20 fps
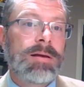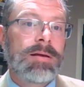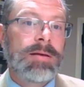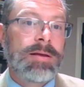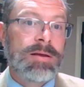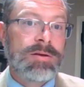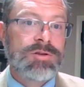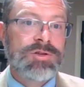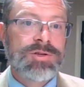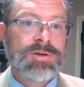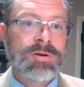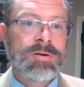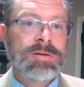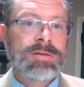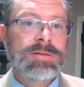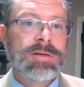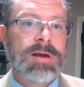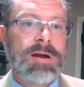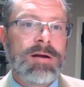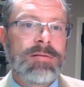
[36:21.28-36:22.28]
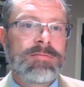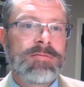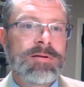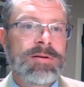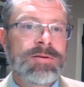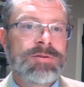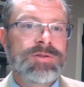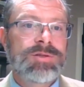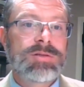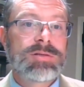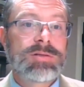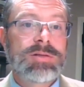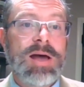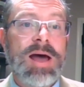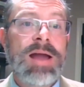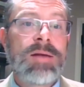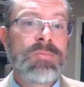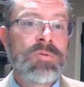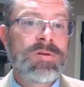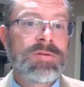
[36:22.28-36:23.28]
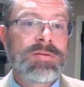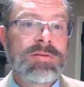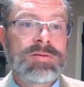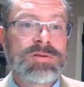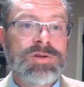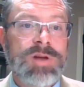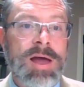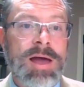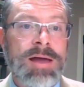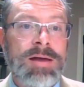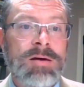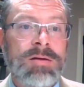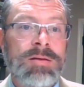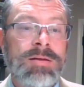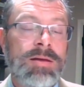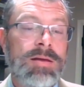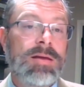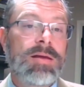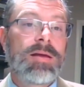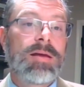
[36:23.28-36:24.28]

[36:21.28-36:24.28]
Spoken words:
insurance coverage, time with the child,